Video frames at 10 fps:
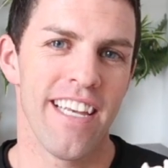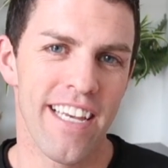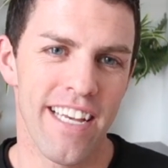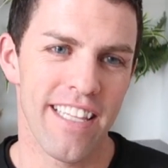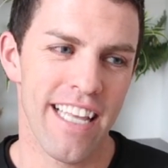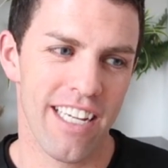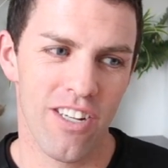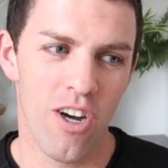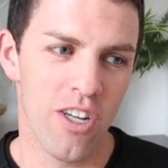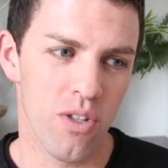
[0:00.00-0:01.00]
And that
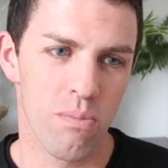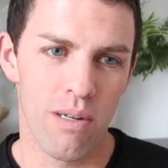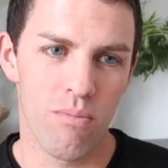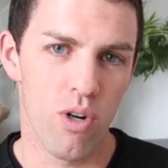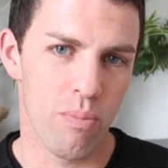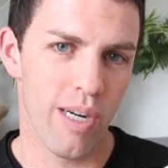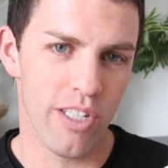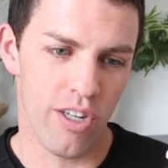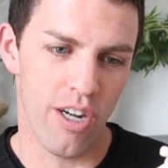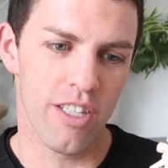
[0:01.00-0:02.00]
can also put more pressure